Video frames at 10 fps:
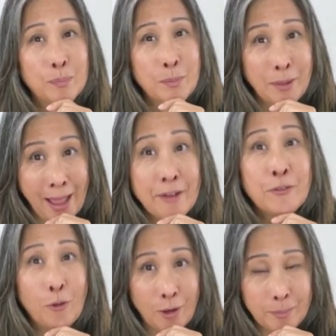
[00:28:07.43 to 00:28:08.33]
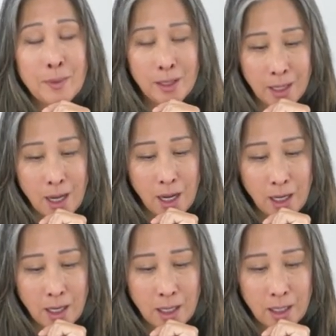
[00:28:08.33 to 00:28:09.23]
platform.
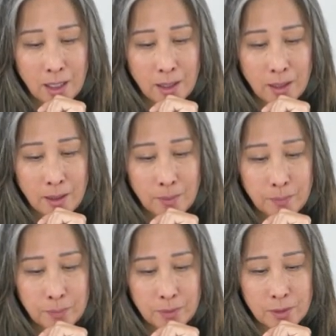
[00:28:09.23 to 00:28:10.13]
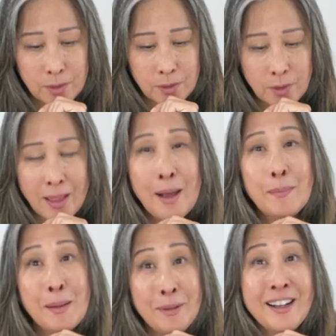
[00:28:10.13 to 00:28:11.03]
So that
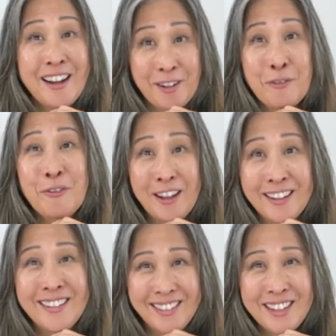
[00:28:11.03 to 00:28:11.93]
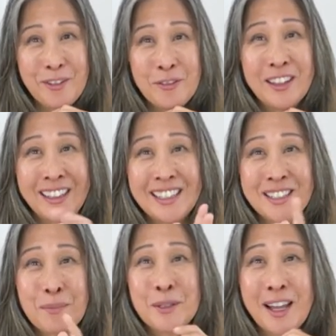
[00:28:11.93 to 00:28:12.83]
might be kind of fun to fill in
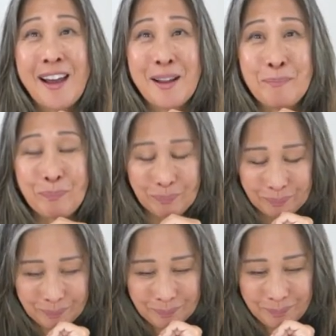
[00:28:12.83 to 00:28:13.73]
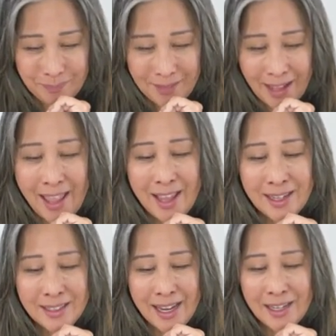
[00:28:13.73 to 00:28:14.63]
some time.
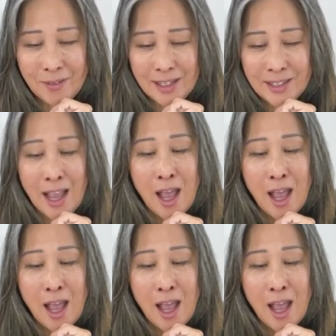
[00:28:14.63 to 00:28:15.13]
And anyways,